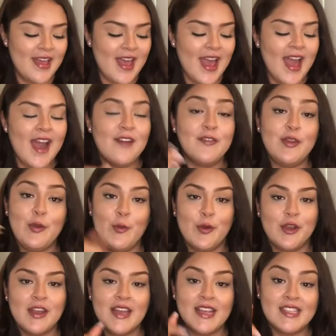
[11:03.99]
have an
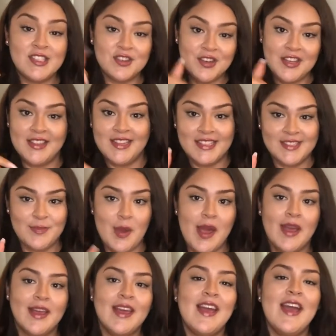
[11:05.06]
organizer in this bag.